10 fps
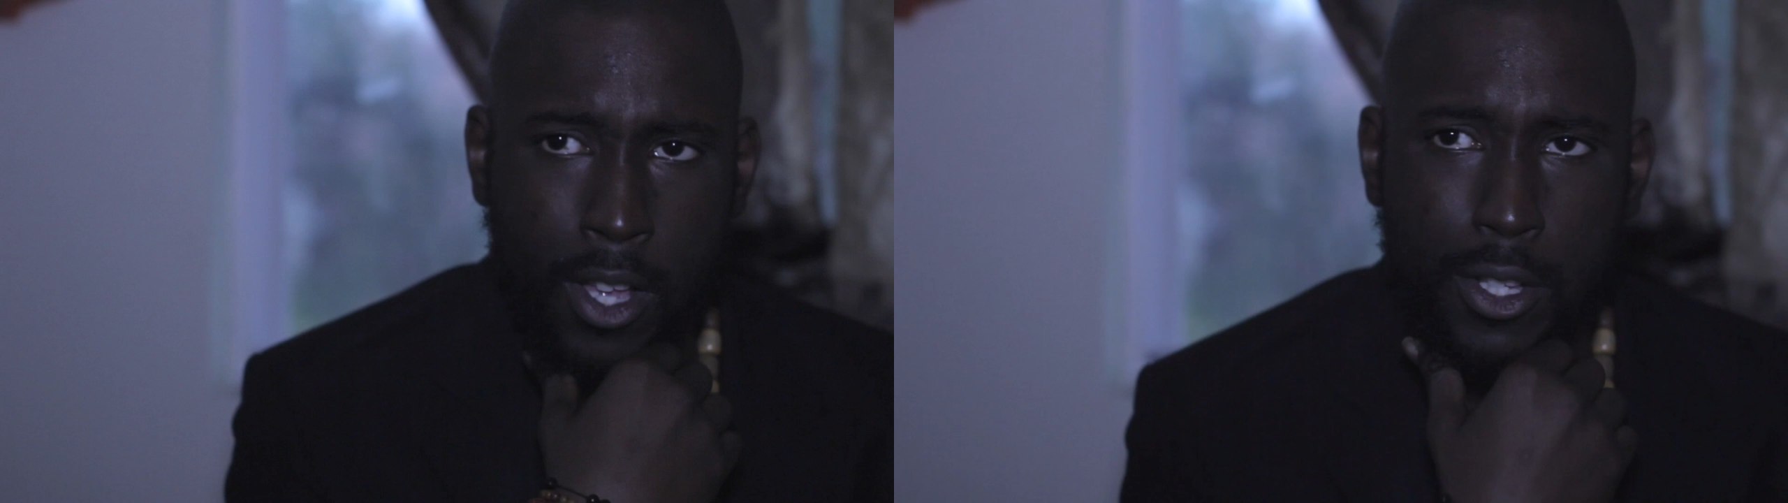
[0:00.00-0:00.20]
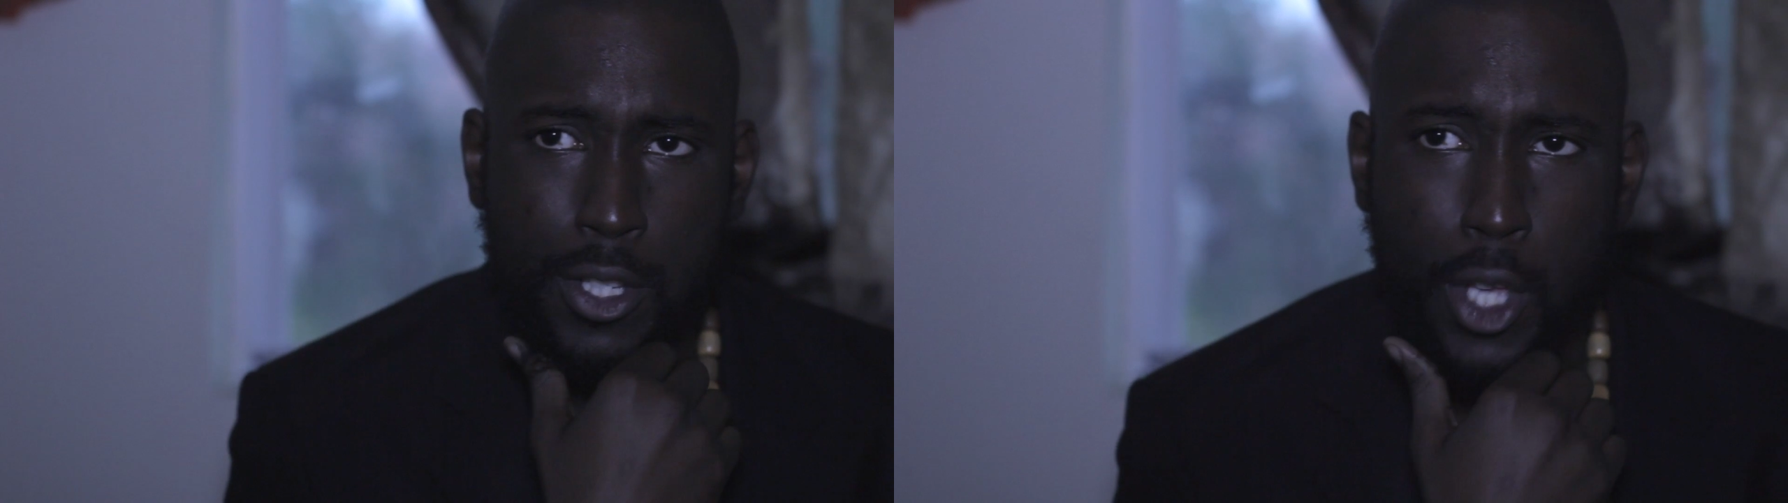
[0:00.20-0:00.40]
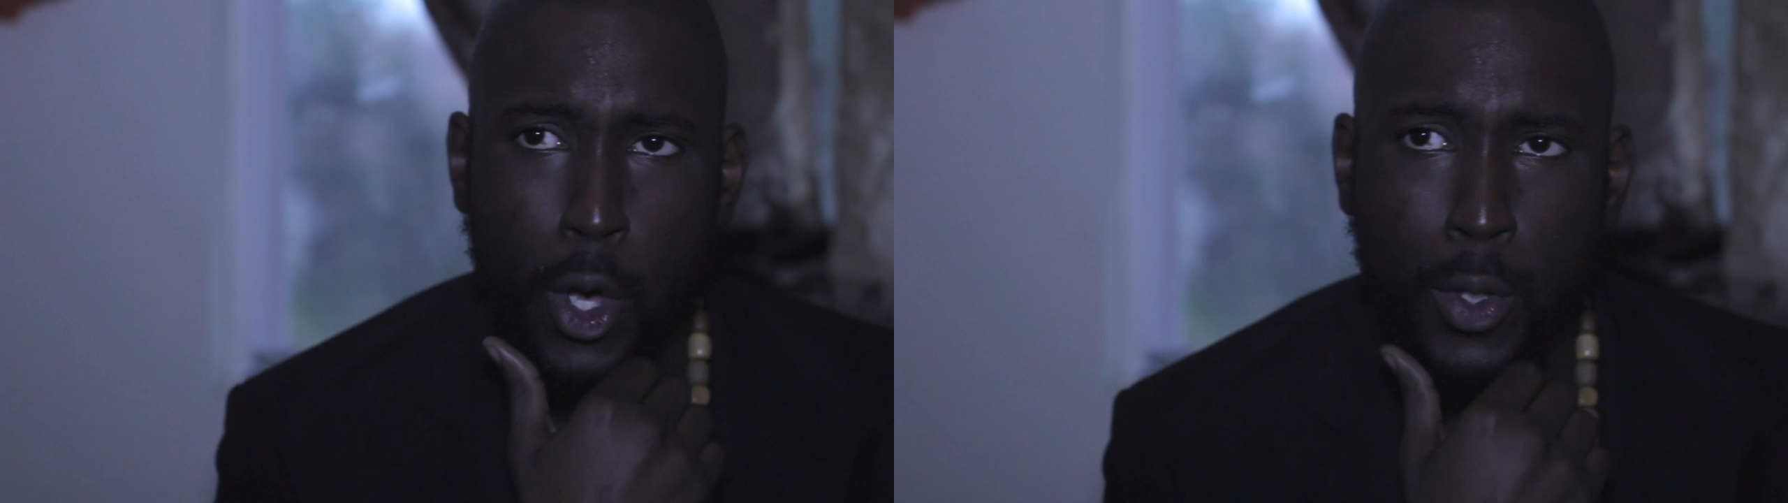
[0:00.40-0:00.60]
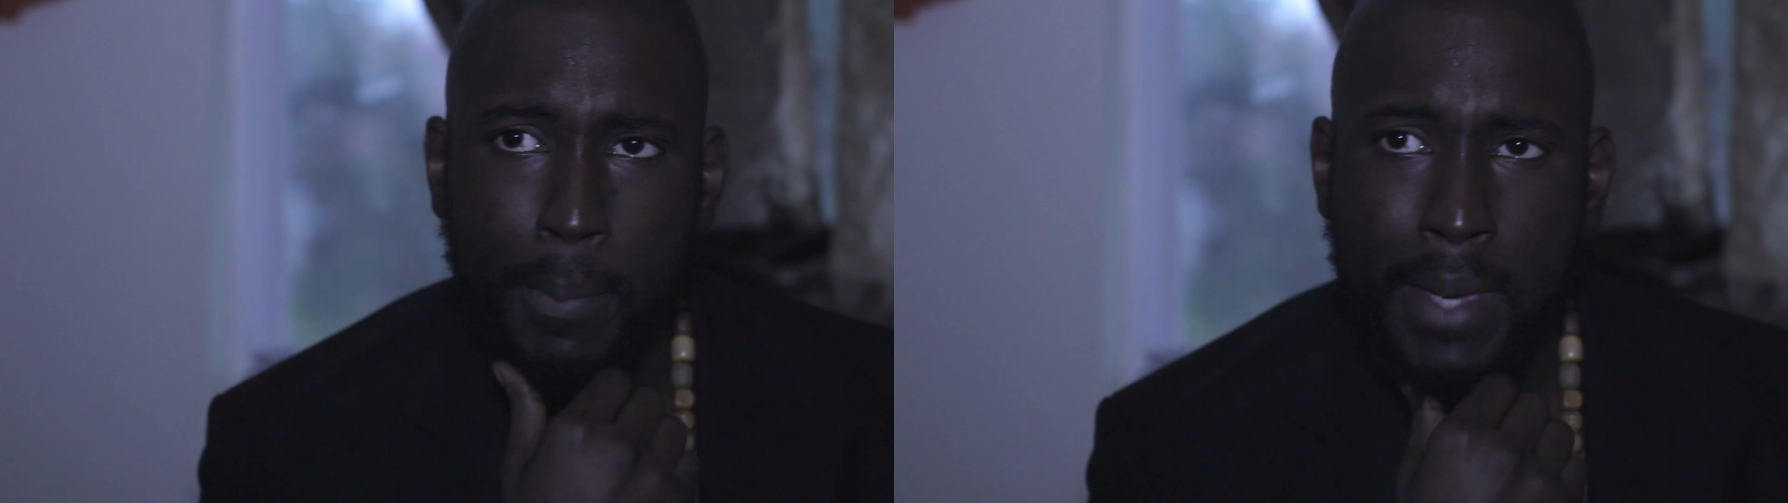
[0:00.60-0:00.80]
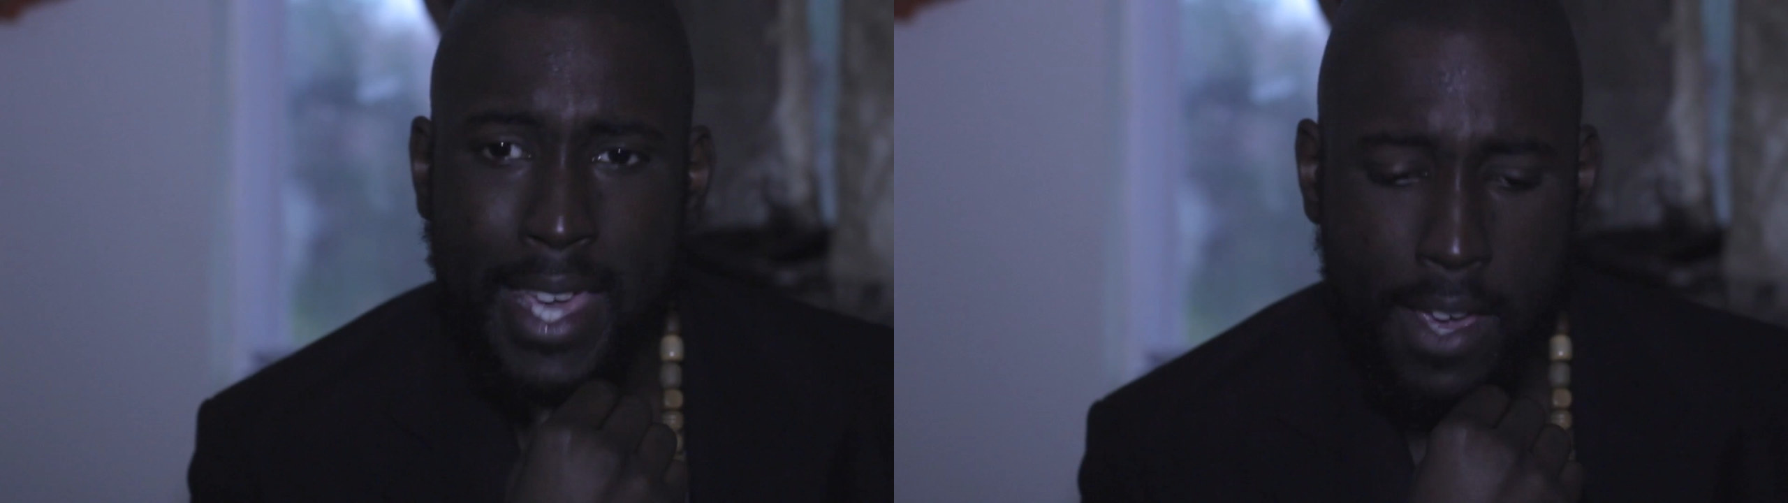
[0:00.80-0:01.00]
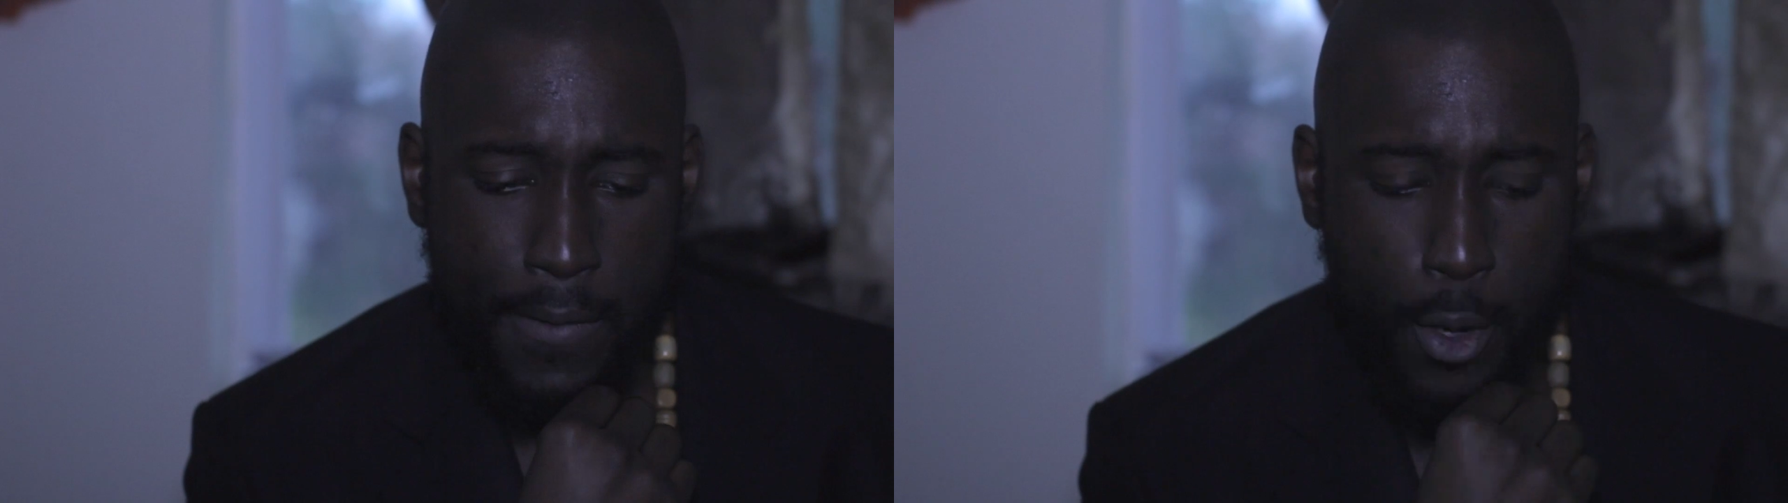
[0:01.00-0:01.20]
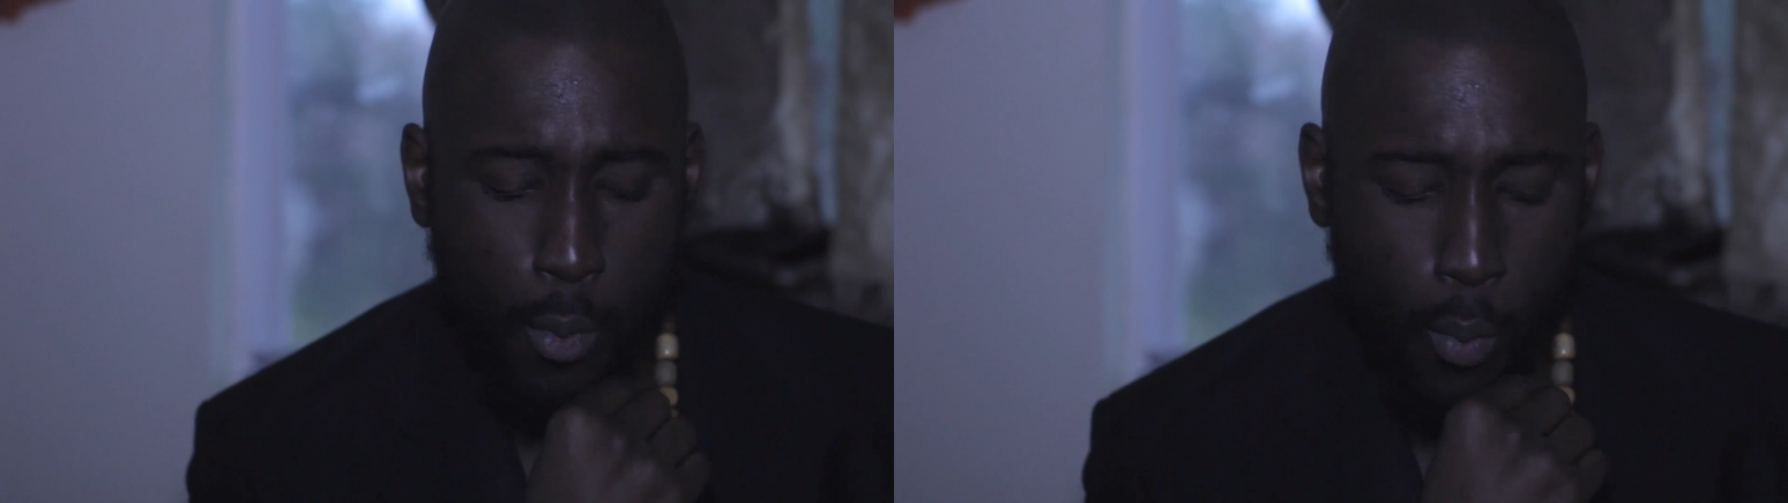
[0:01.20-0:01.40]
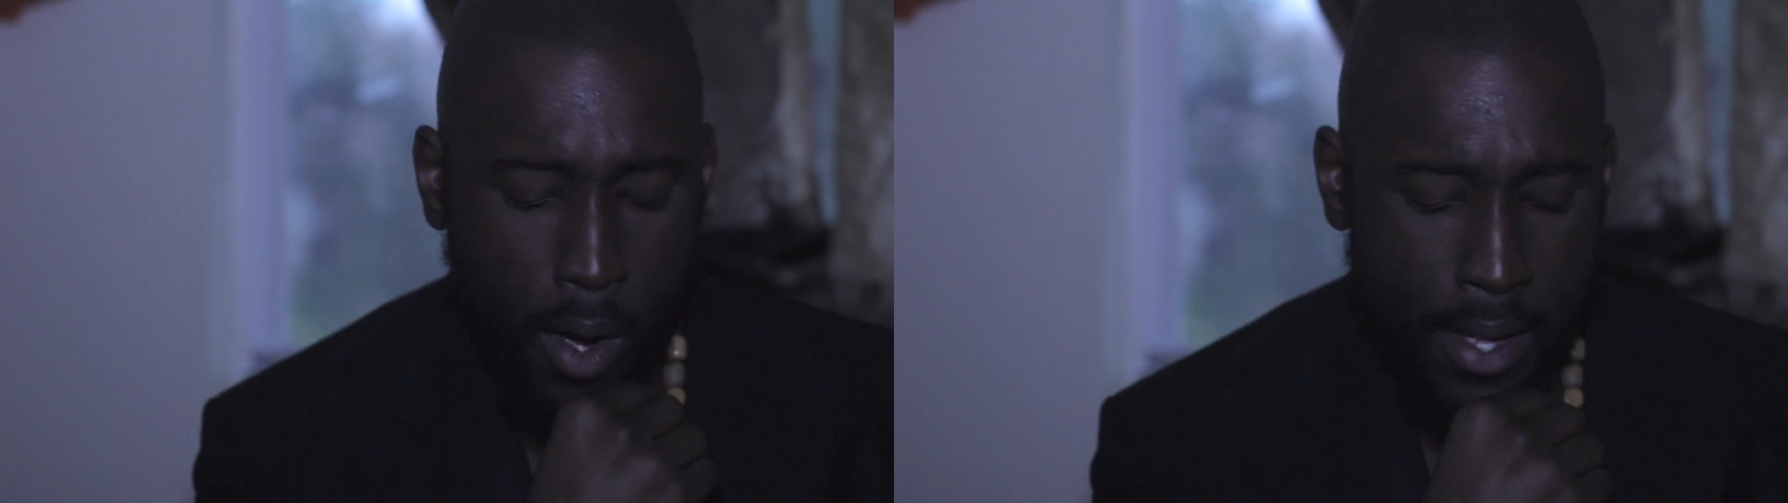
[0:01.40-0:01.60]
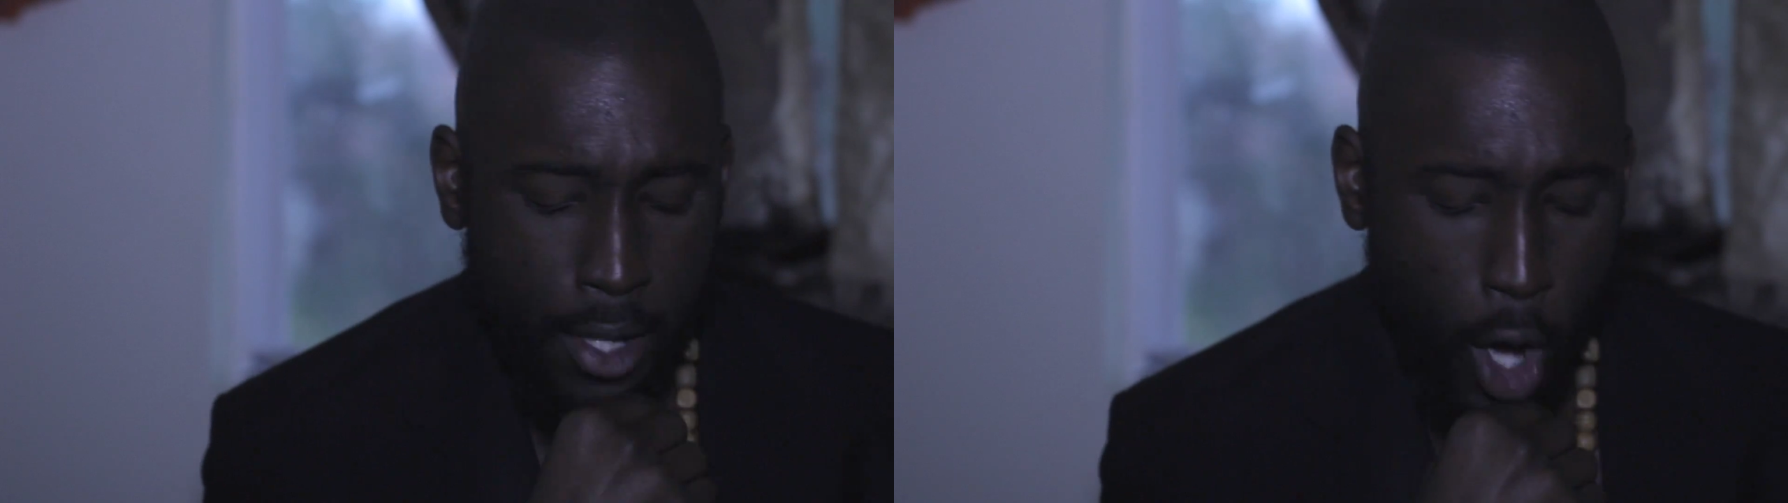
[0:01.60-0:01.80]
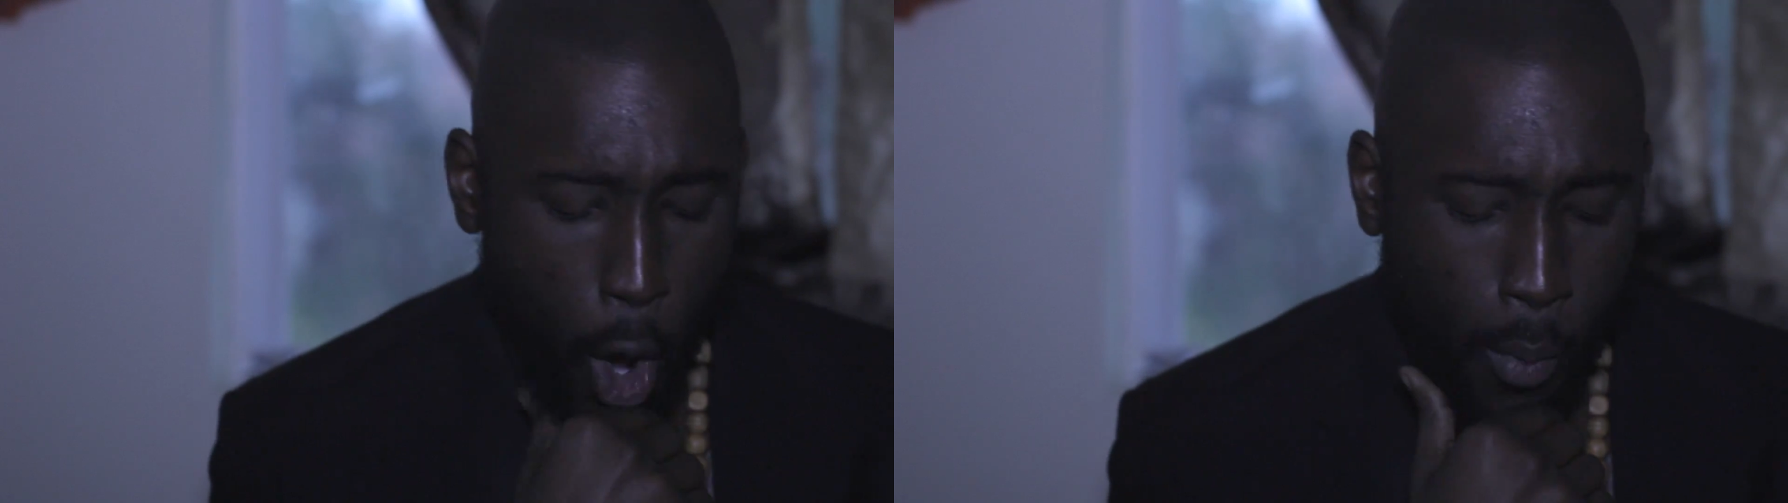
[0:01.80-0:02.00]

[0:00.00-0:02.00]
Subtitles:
So the behavior one